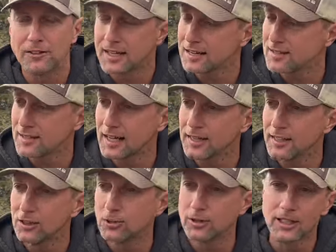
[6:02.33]
and that's not
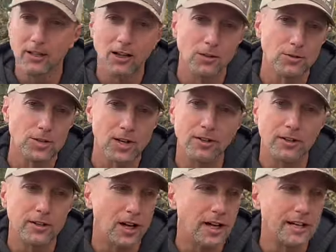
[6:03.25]
including all those
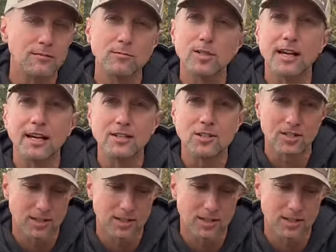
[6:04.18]
other items that I just